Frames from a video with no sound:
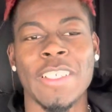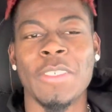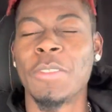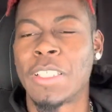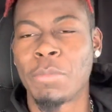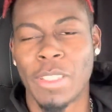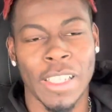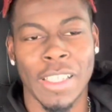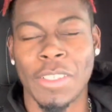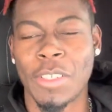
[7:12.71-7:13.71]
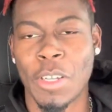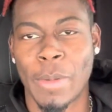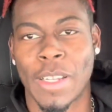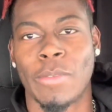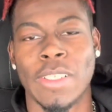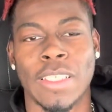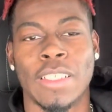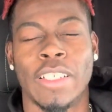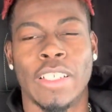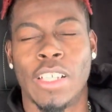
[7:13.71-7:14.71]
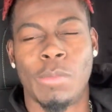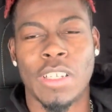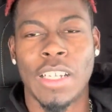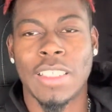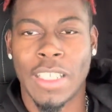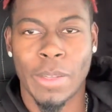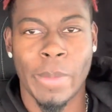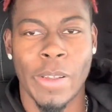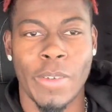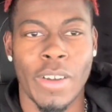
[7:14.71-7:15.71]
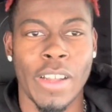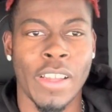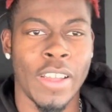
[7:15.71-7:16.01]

It was something like that. You can go back and watch it. I'm gonna try to take it below, right?